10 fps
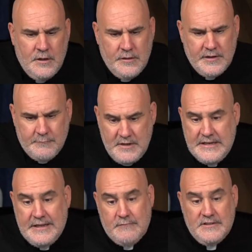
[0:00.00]
The
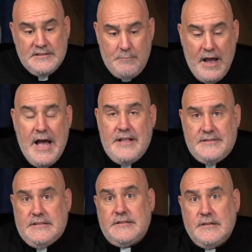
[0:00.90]
immediate
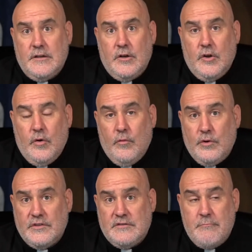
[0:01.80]
response
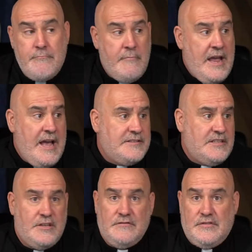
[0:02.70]
was mass
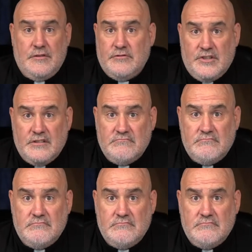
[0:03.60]
confusion.